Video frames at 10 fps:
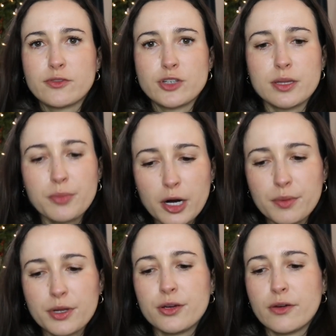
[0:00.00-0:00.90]
the
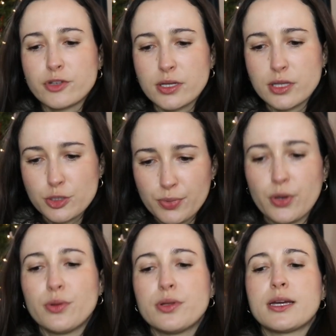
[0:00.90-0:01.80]
barbecue, I've tried the
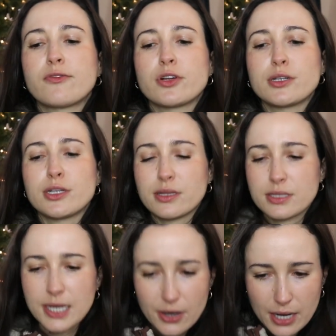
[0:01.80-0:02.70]
chipotle, I've tried the
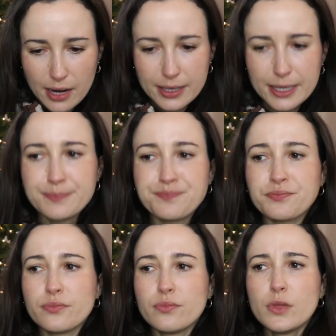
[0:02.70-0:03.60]
teriyaki.
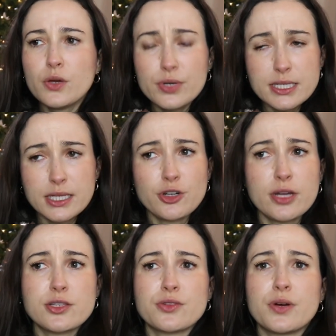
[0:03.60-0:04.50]
Recently
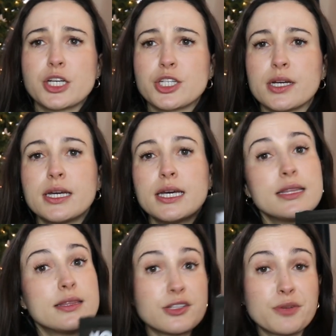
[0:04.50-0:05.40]
tried the sriracha.
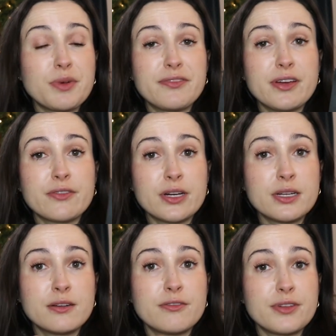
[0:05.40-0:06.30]
These are my
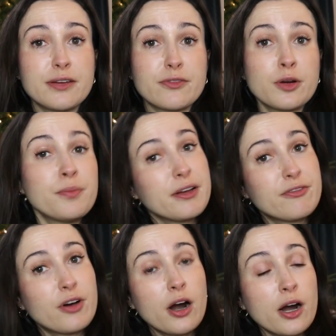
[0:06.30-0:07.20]
favorite flavor by
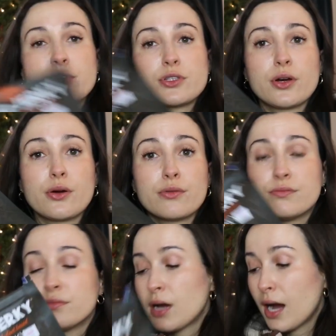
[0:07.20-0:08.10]
far. So
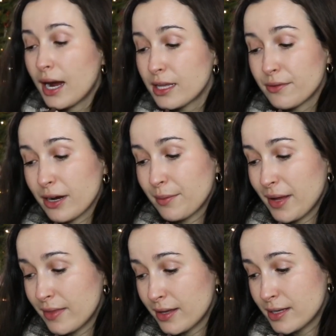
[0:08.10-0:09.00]
highly
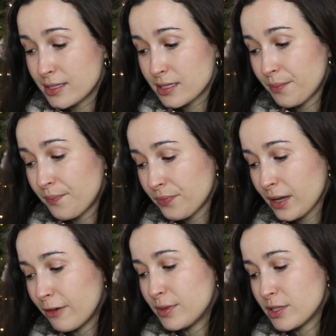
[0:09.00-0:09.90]
recommend these.
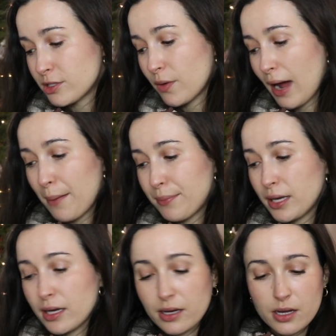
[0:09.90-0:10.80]
Have been so
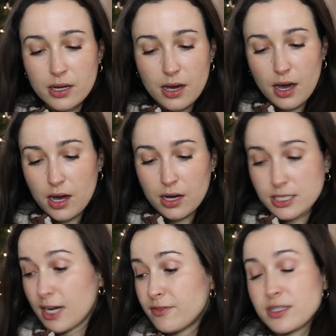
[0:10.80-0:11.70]
happy
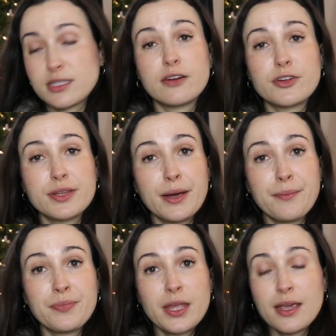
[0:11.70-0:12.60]
to have discovered them.